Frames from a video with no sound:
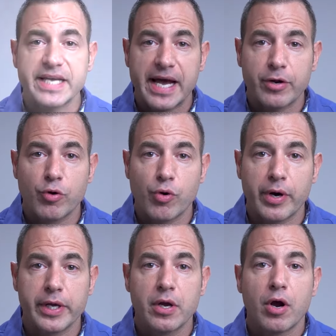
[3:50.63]

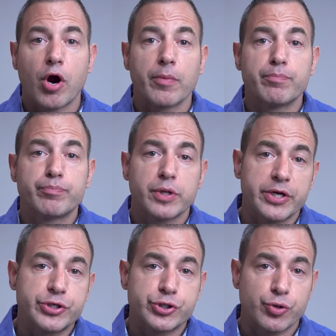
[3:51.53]
category are
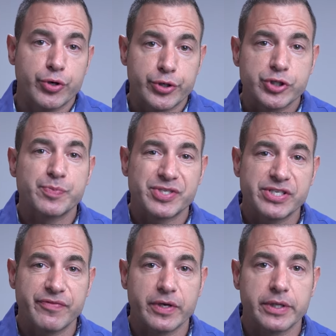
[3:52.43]
blood disorders,
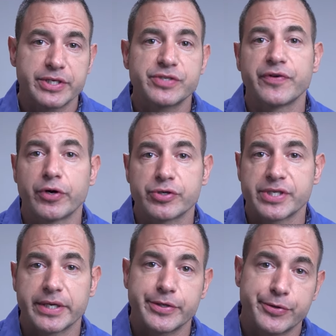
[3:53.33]
specifically
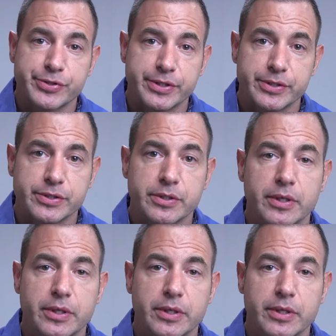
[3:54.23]
spherocytosis.